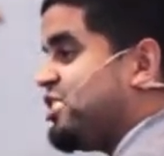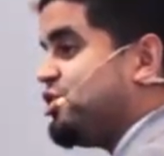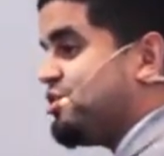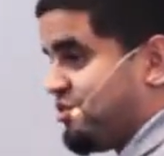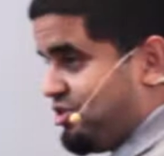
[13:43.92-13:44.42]
of the
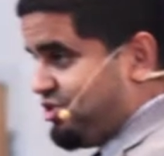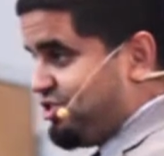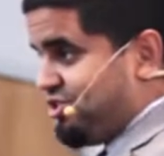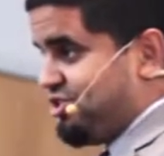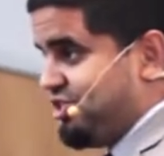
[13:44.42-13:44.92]

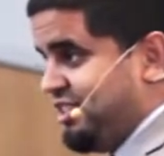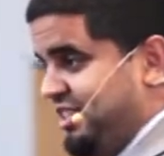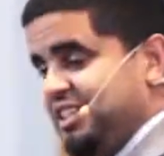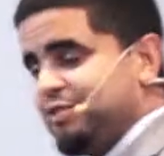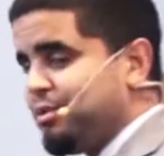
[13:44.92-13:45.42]
universe.
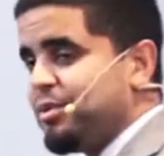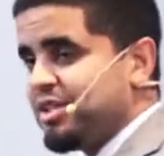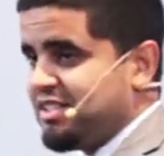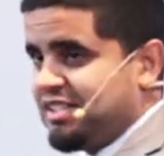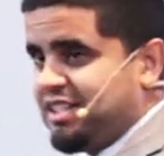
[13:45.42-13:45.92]
The Bible
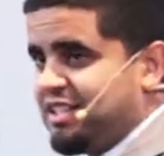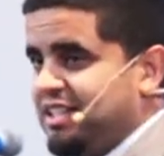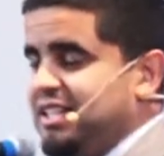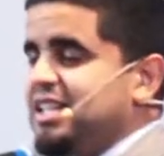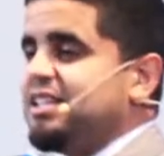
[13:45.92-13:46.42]
doesn't say
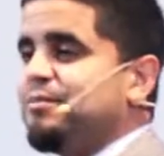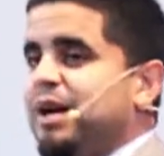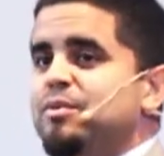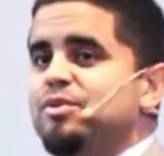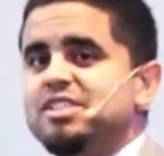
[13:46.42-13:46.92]
that. The
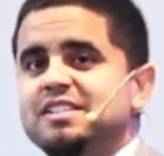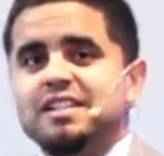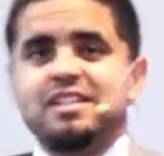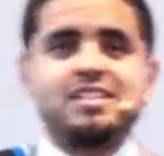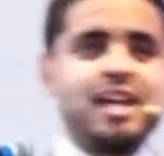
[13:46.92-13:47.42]
Bible says that the